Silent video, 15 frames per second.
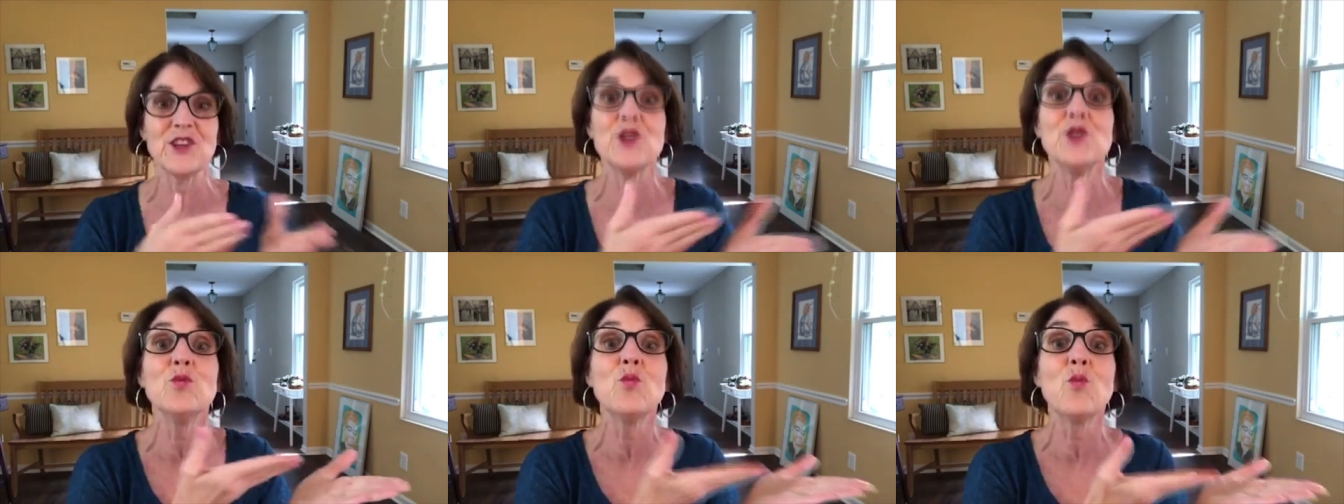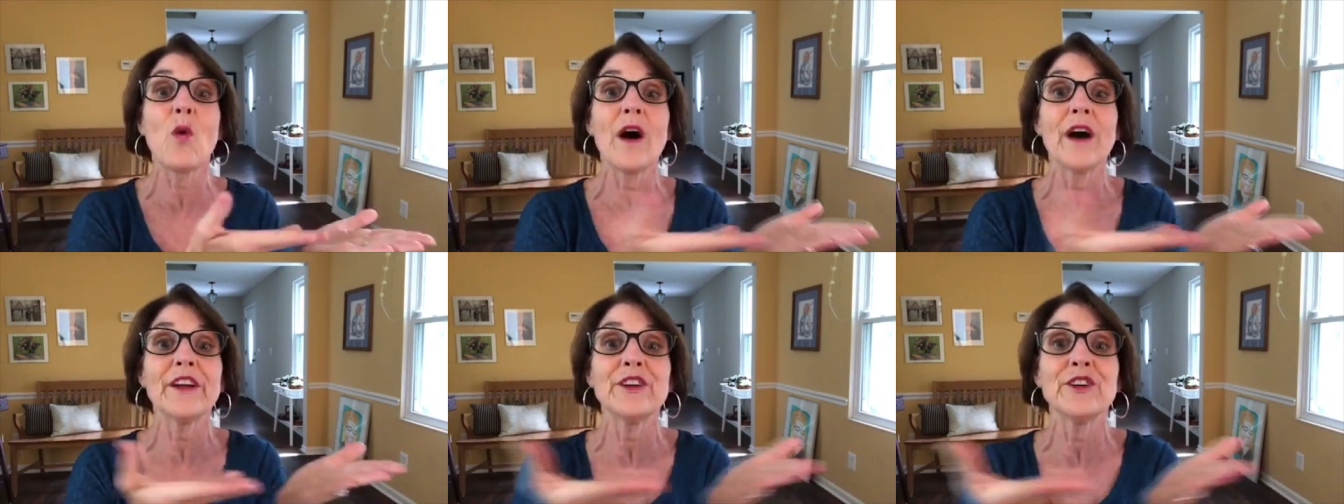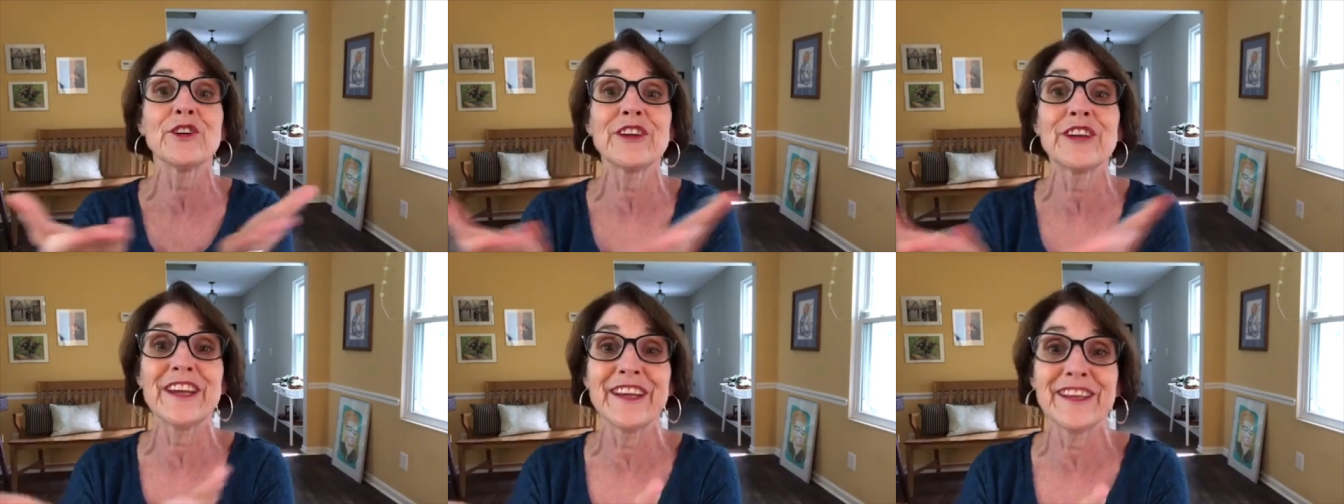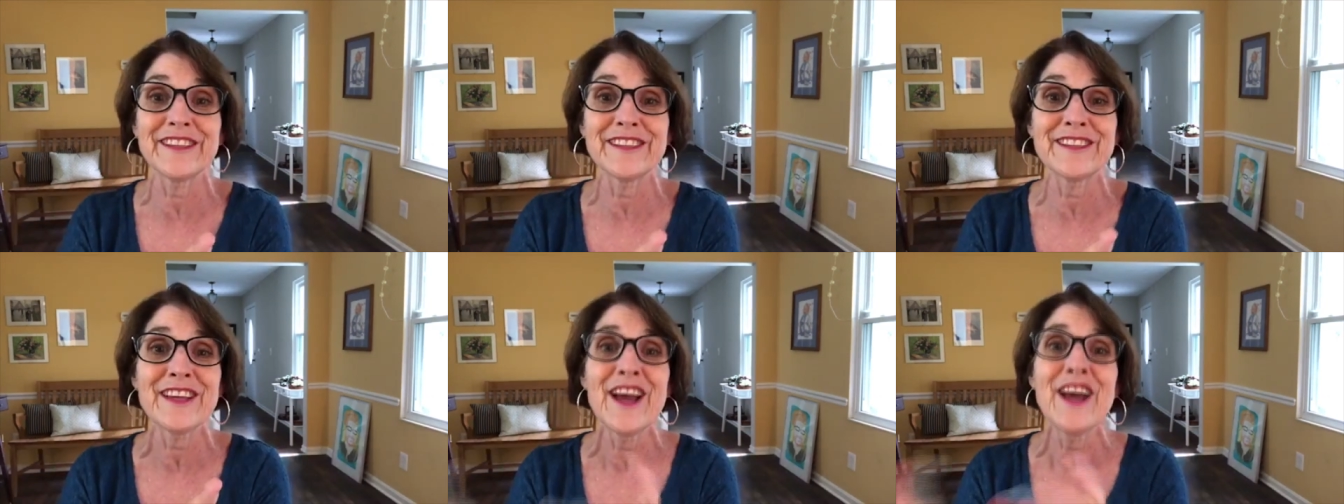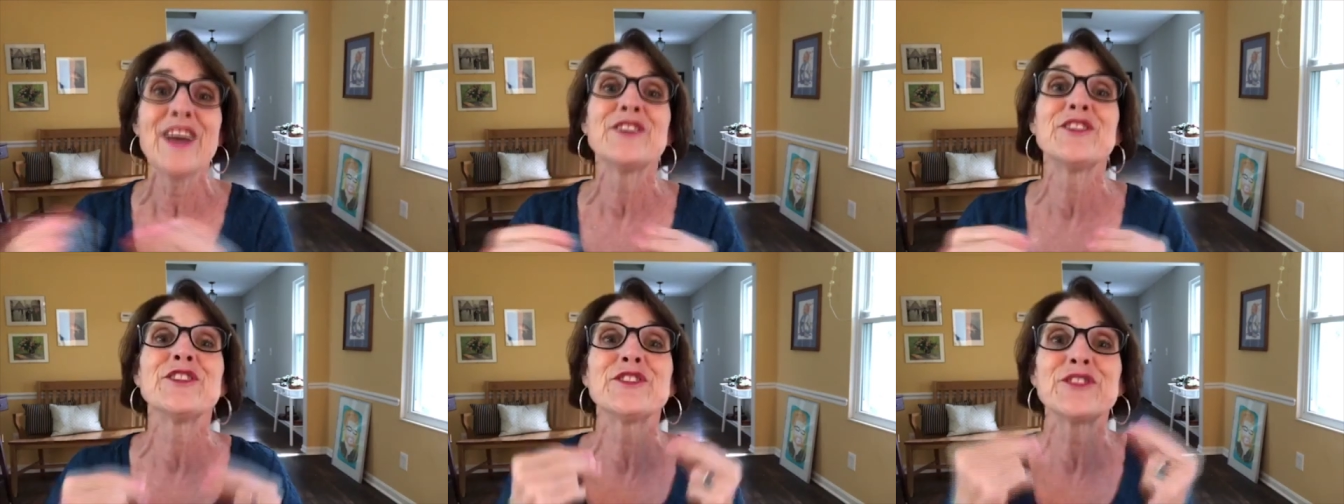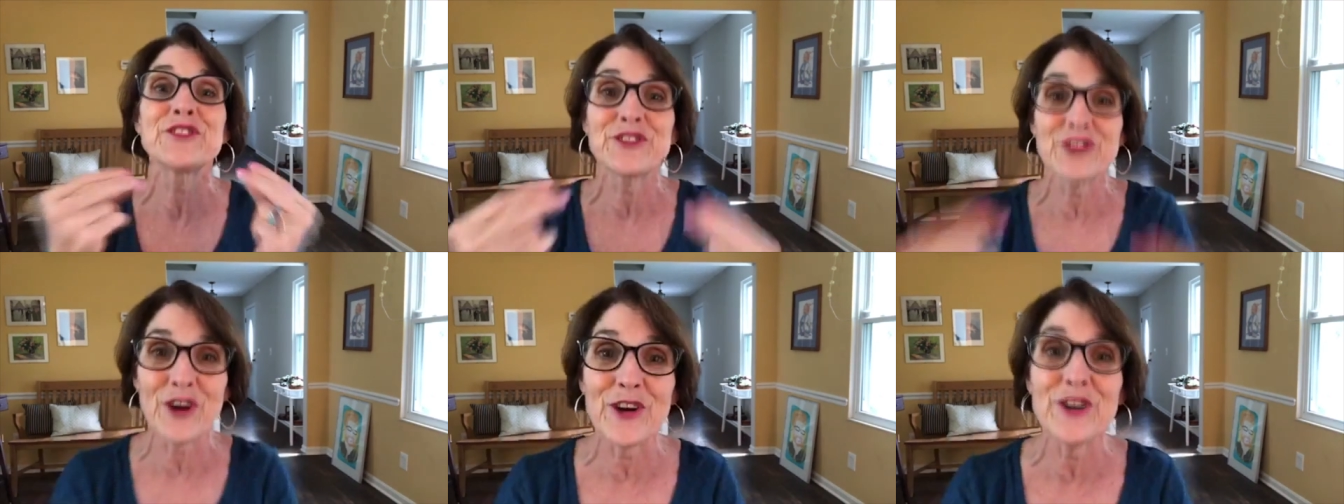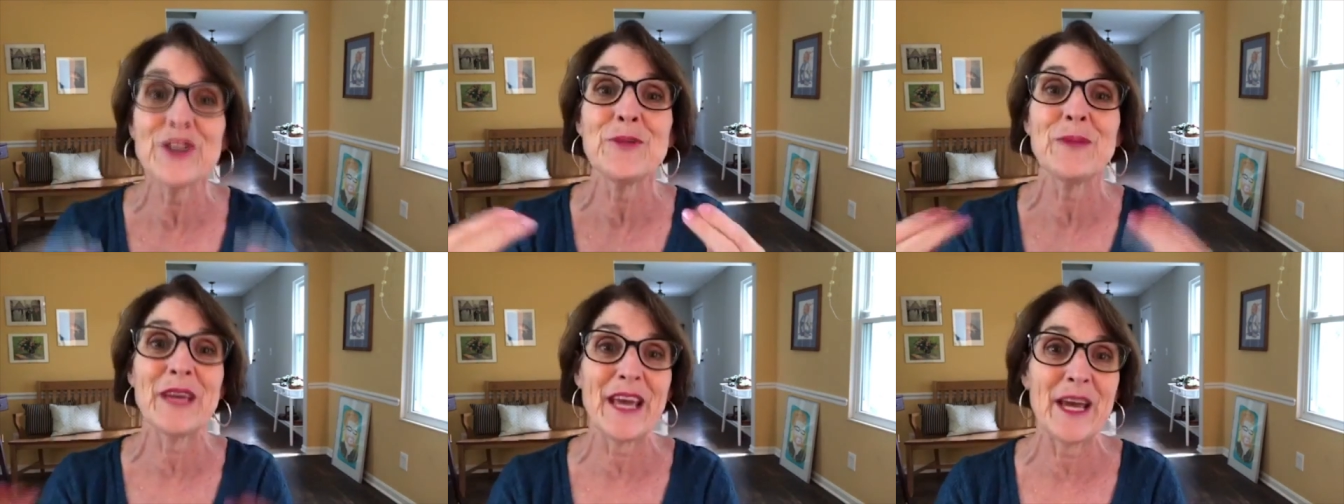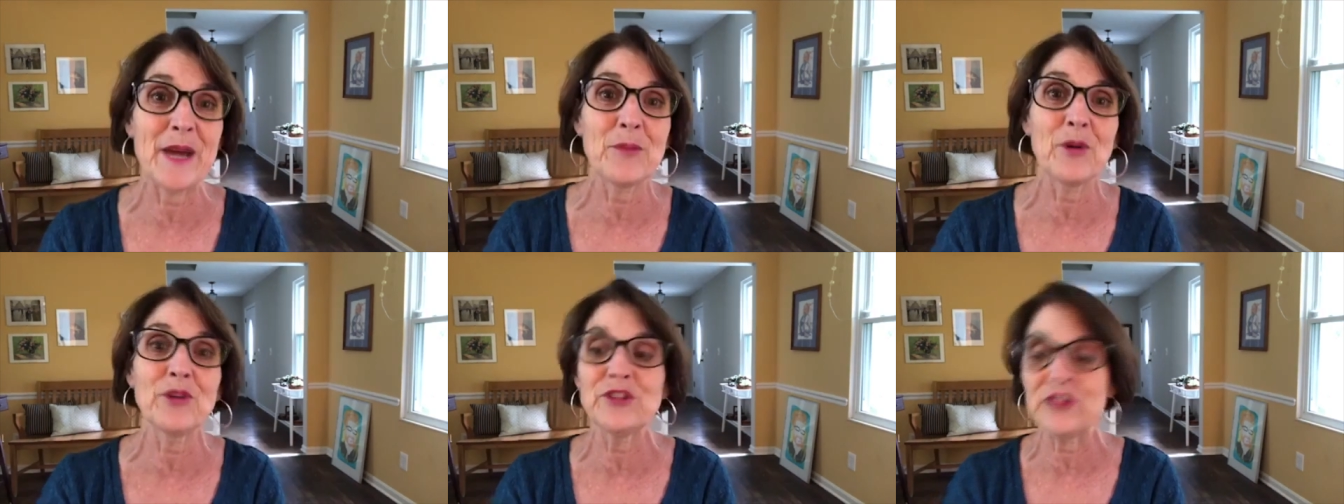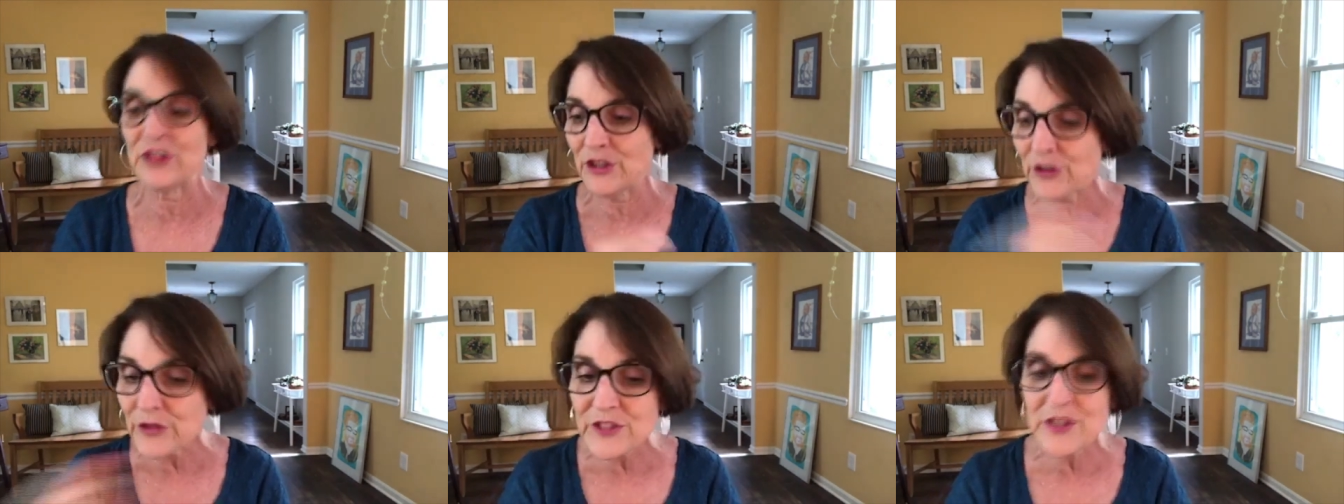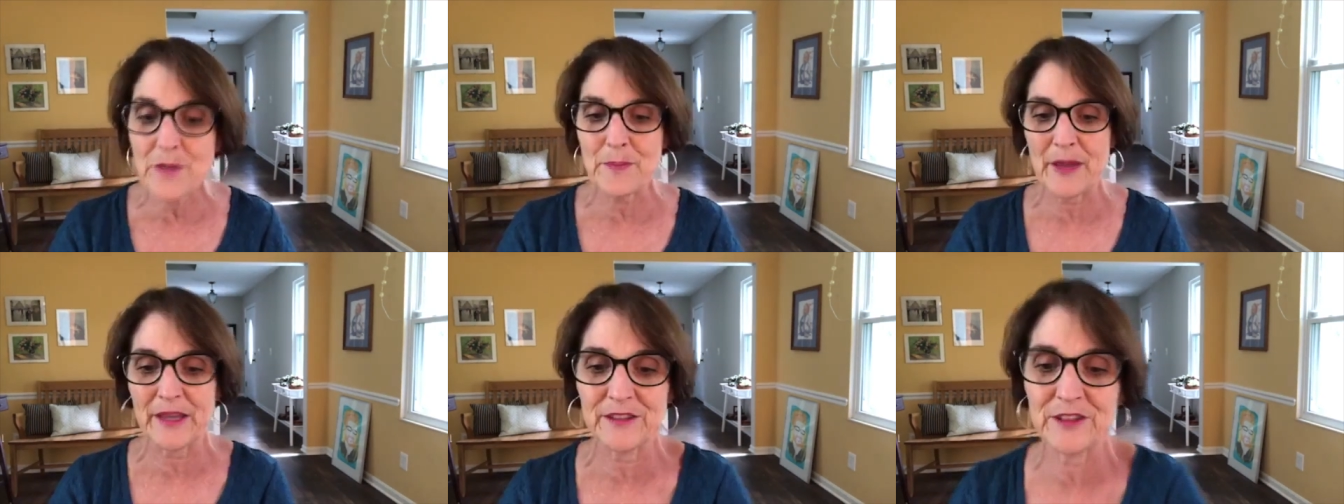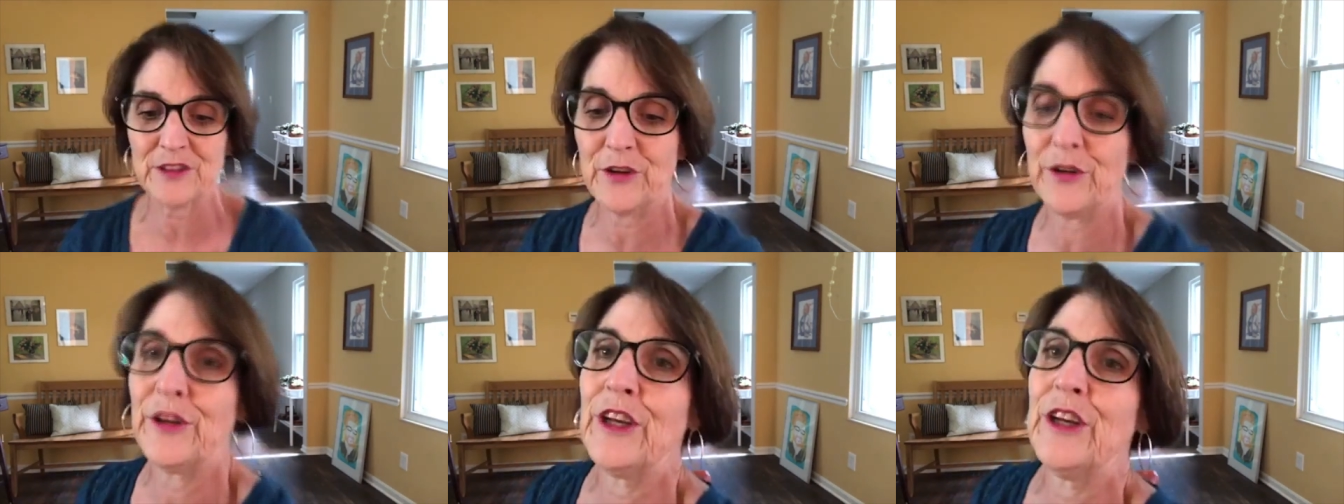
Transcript: You want your kids to start to be able to use the pencil,